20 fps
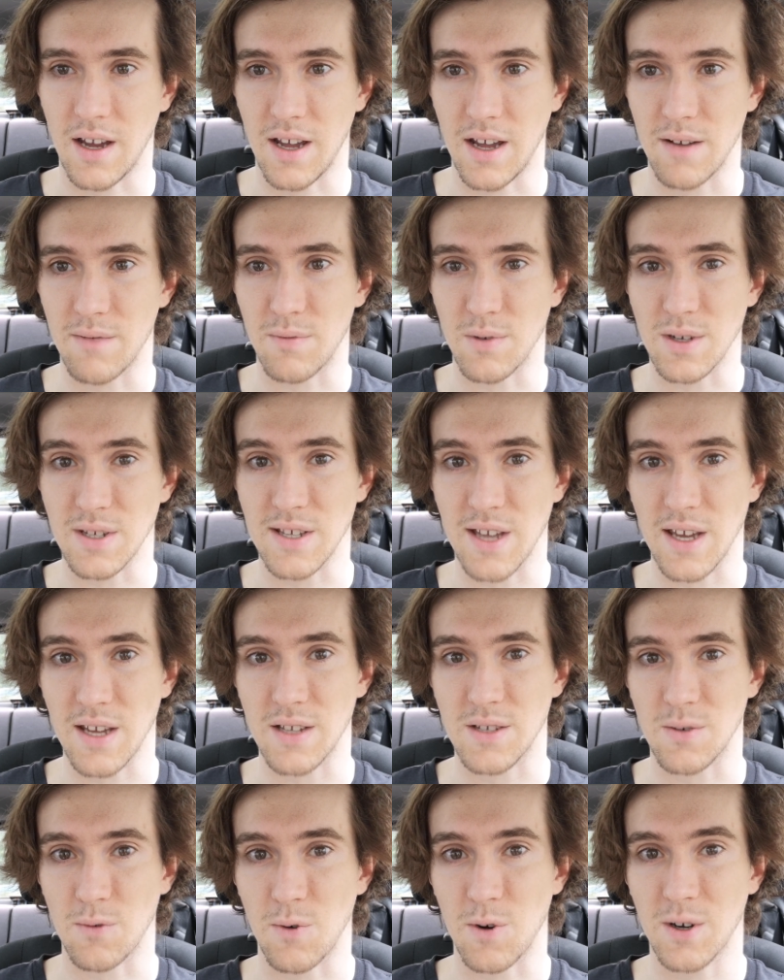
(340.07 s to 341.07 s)
every
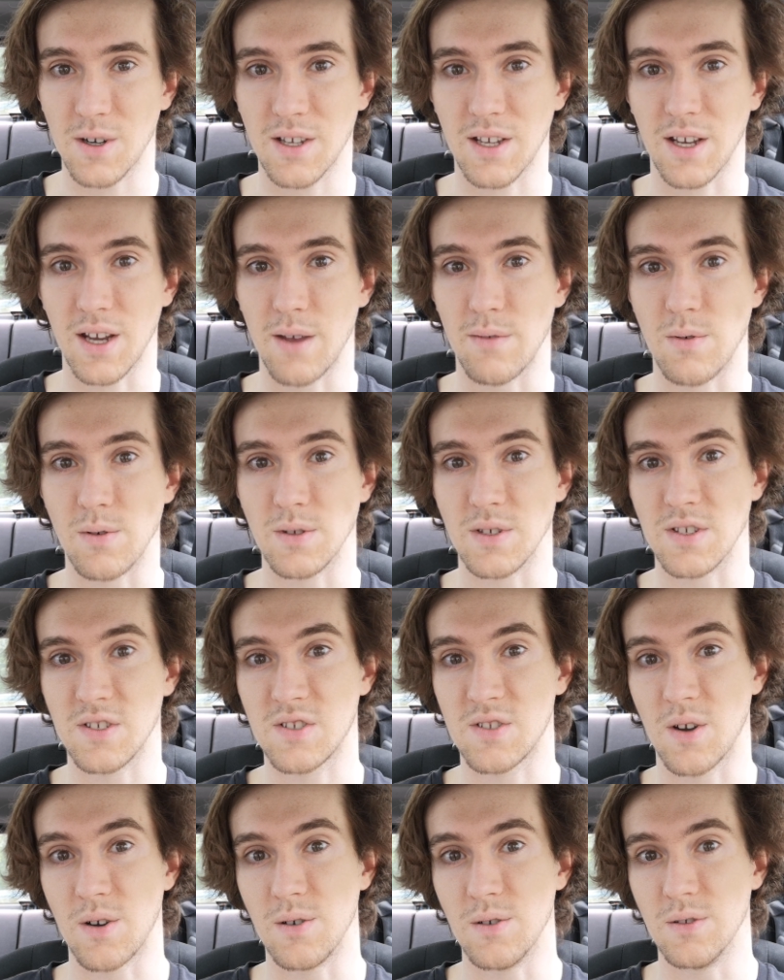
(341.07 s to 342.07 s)
day to work, and I've only
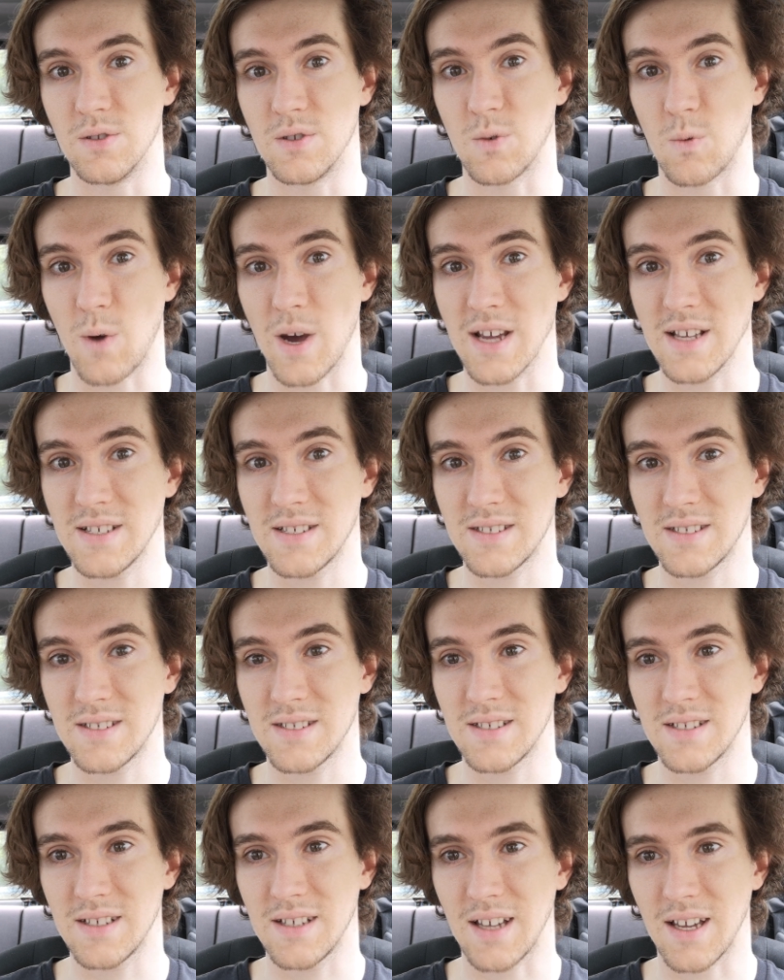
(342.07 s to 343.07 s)
stalled
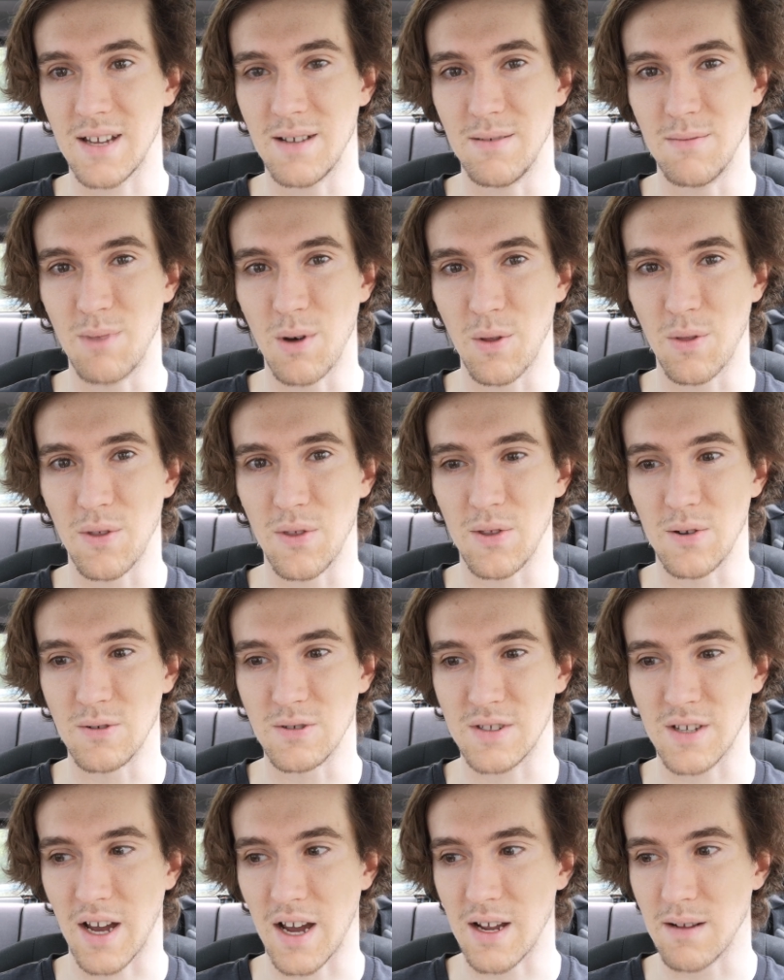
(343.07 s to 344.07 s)
twice, and both of
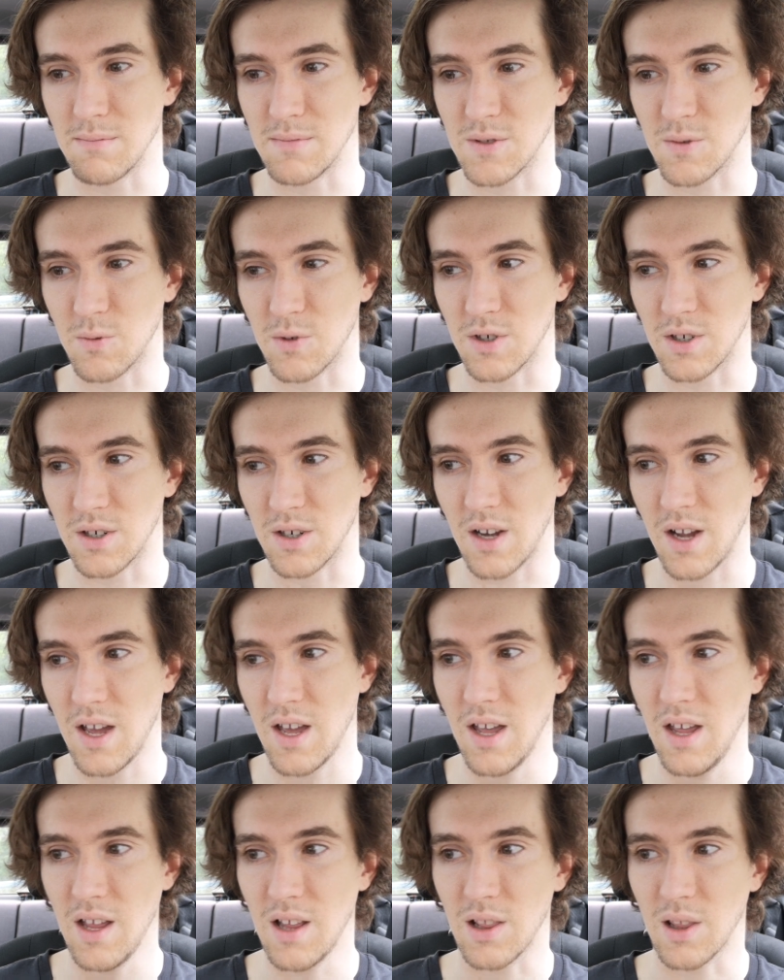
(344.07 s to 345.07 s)
those times were
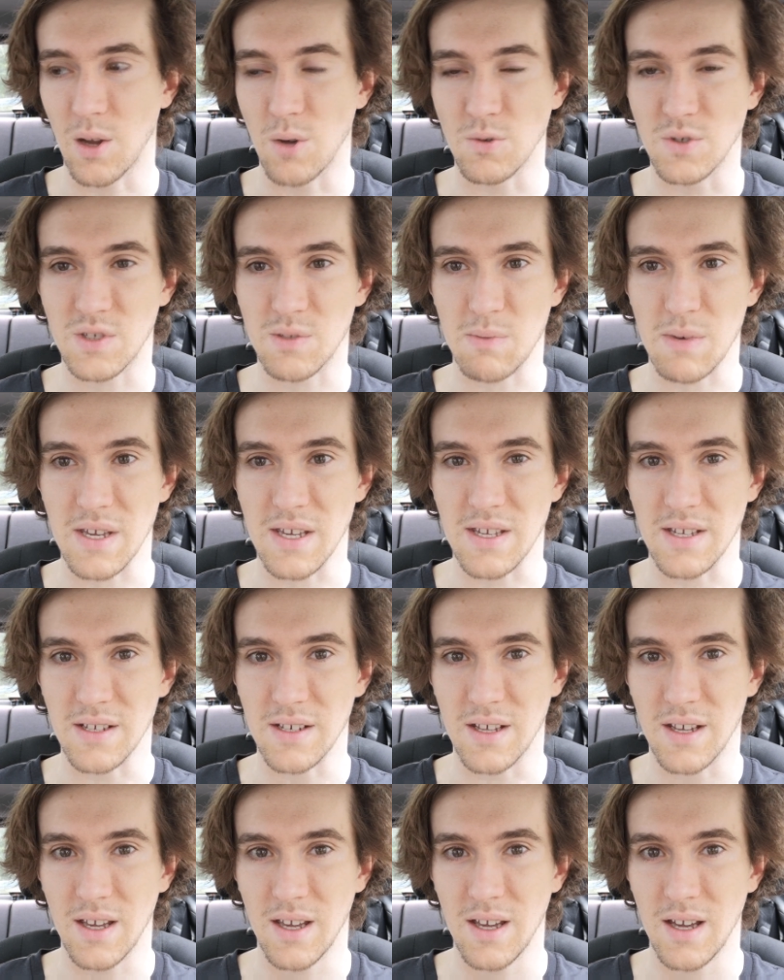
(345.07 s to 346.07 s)
low
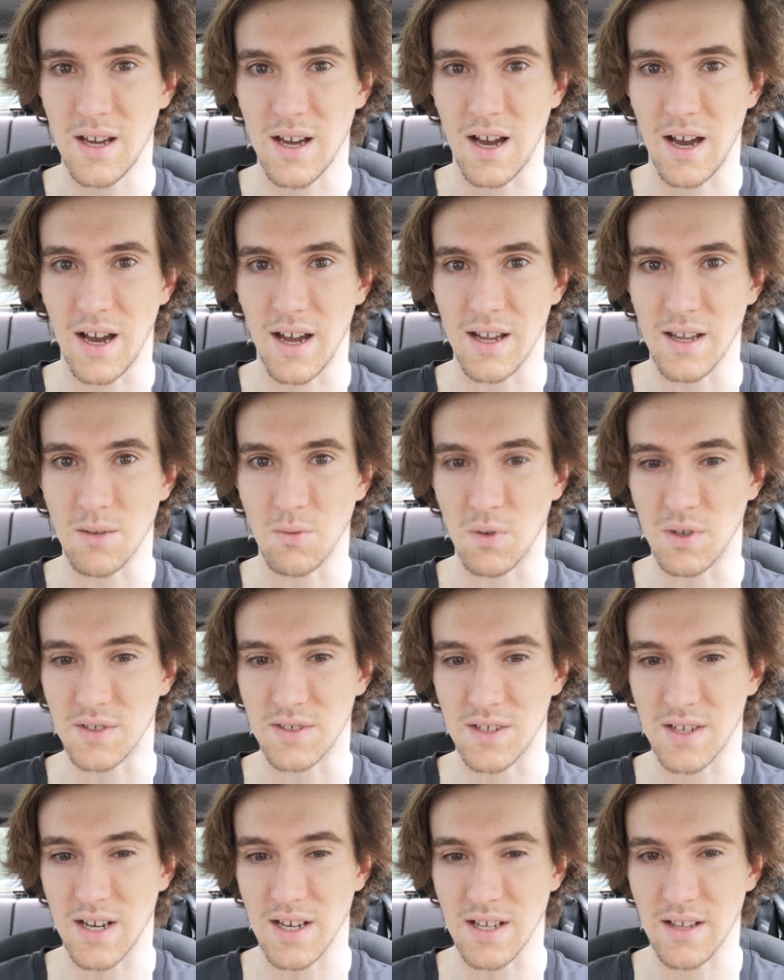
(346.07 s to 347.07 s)
speed. It
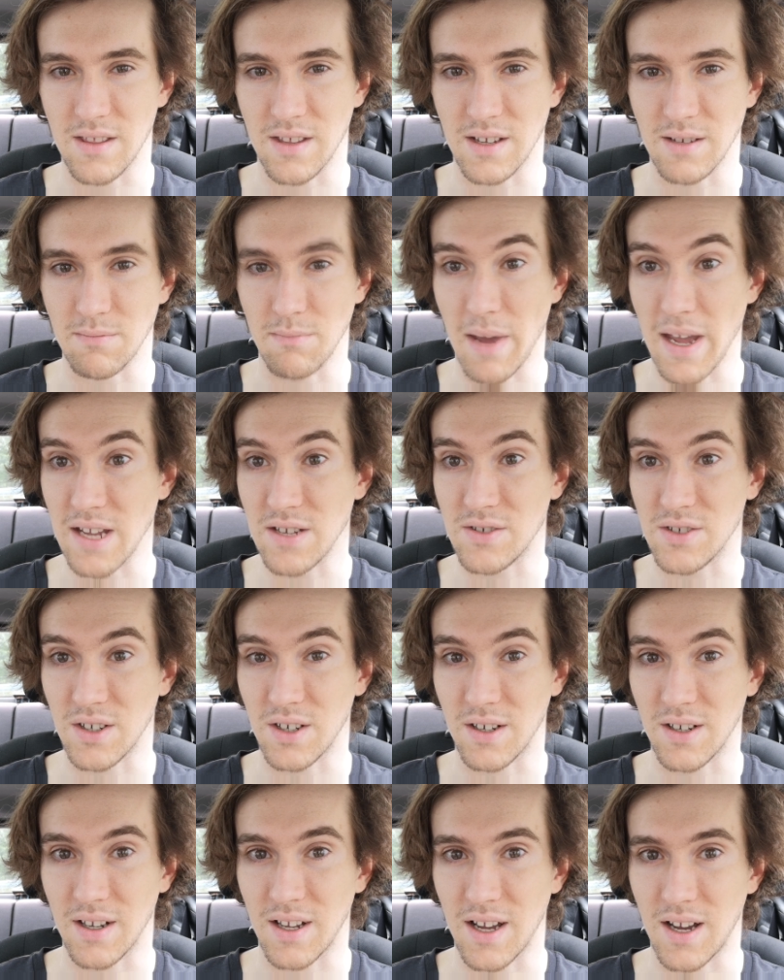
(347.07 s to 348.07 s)
wasn't anything
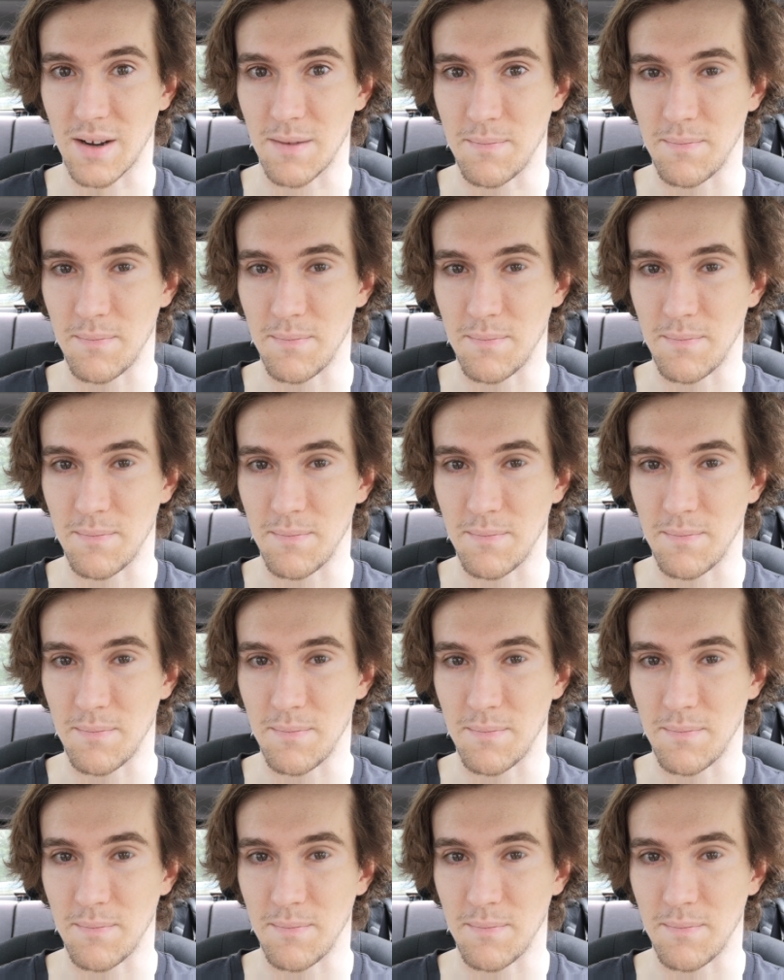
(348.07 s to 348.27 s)
major.